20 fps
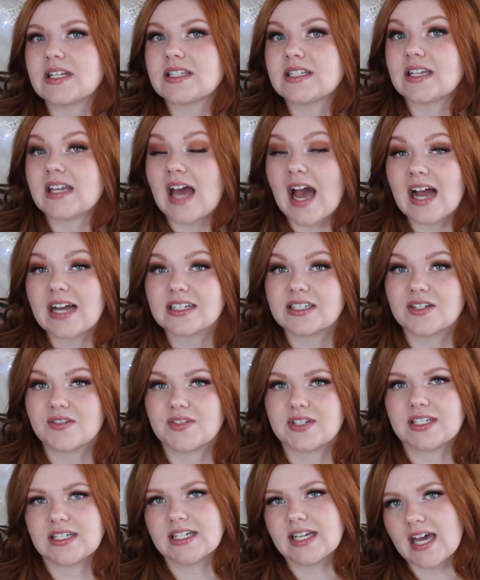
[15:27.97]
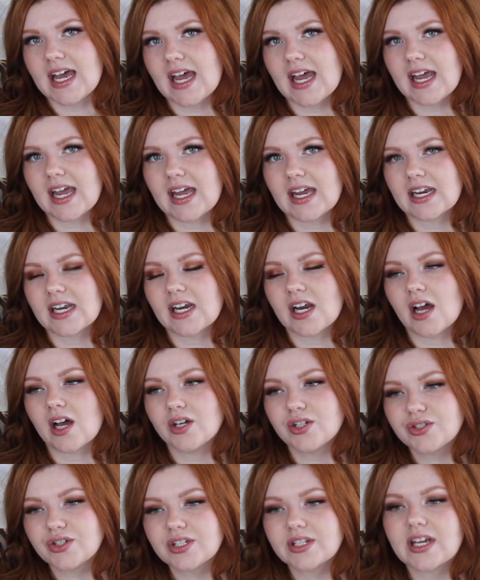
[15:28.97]
it's inactive today, and a
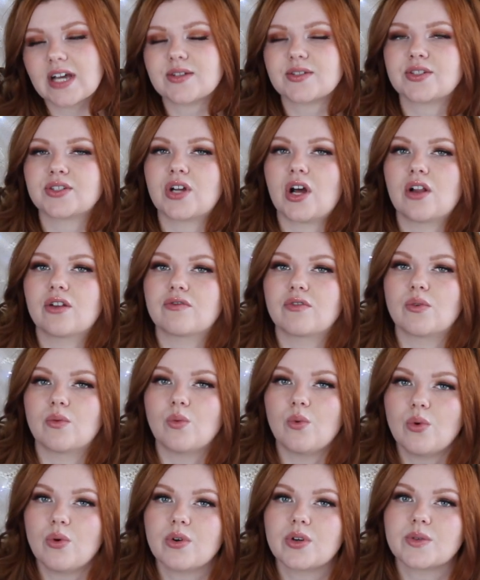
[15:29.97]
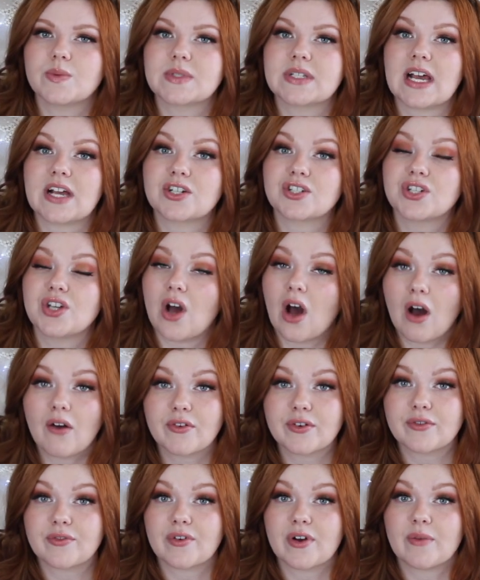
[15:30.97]
$100,000 reward was actually
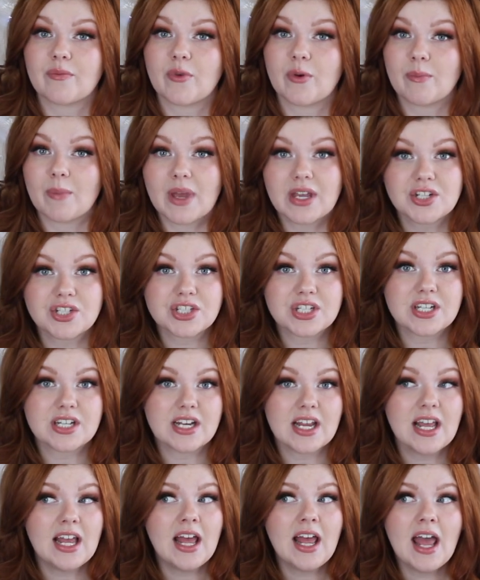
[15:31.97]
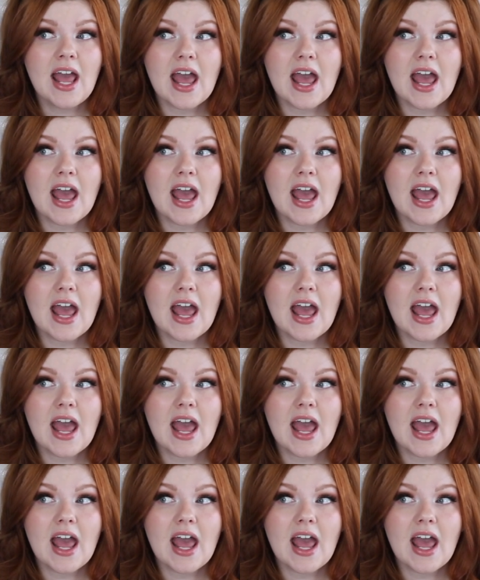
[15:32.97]
offered for information,